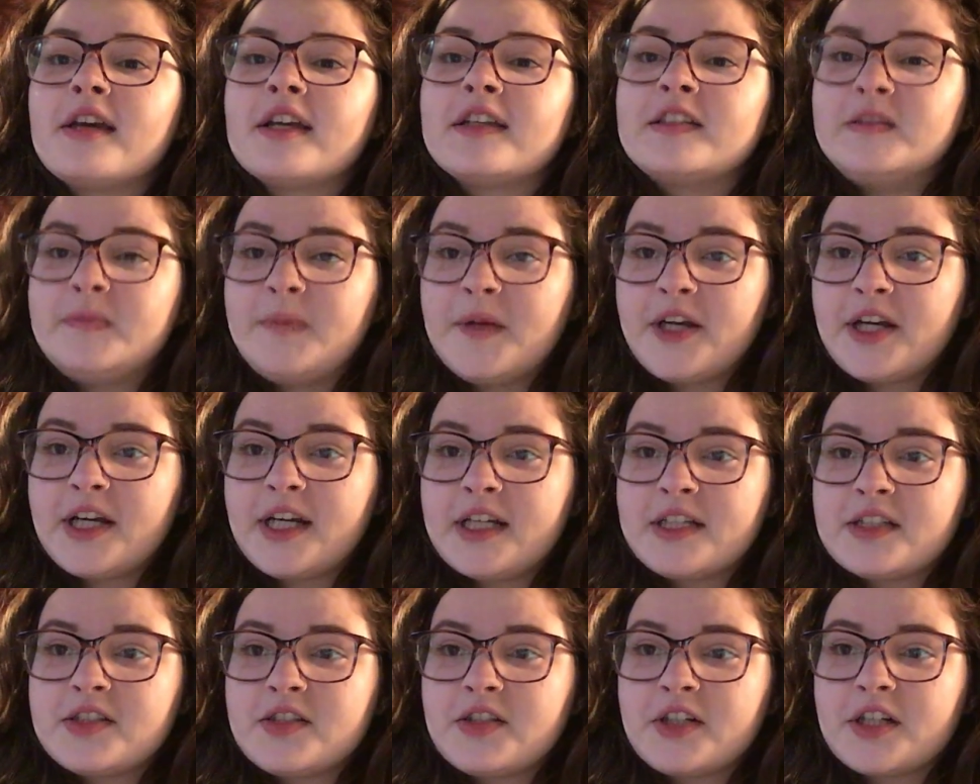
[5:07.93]

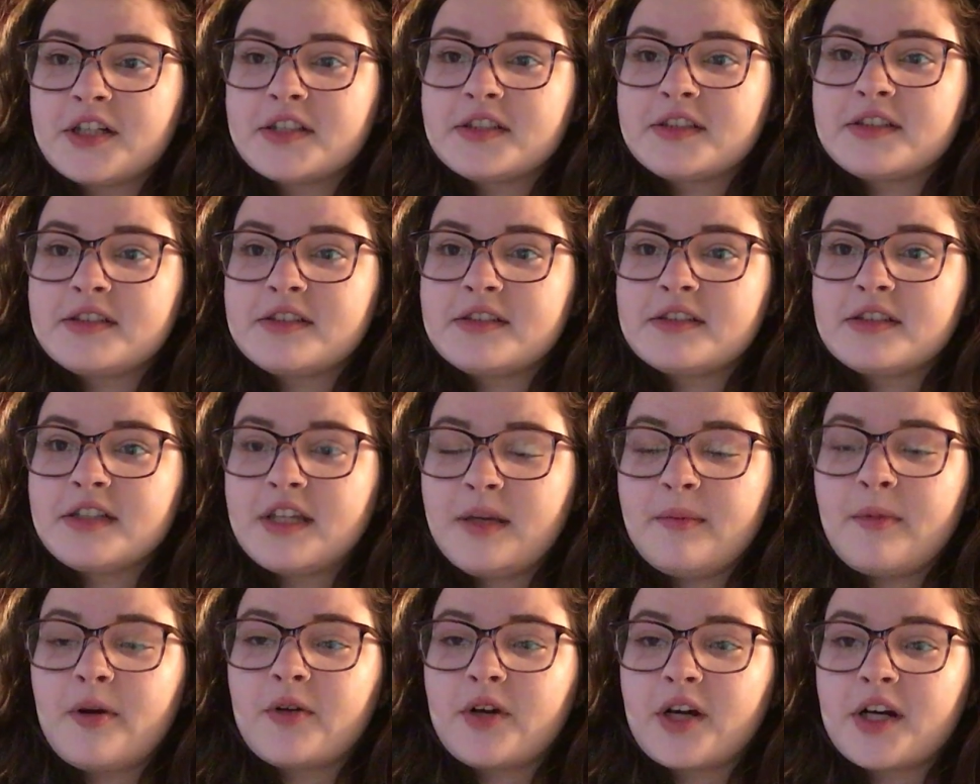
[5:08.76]
experienced nurse,
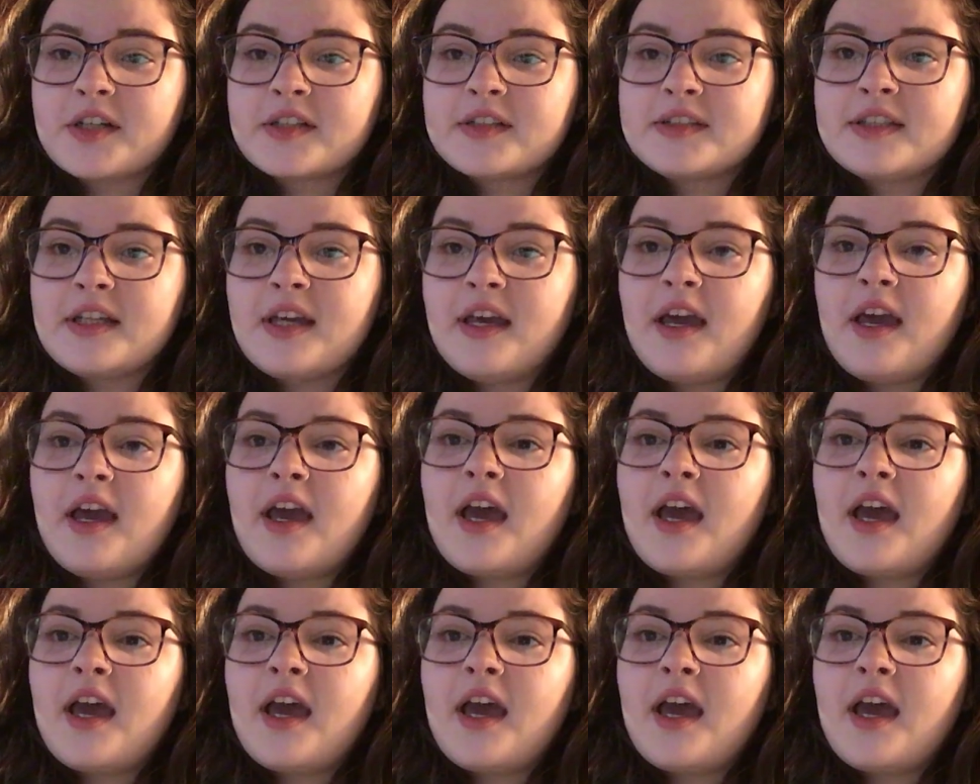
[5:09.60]
chemo nurse,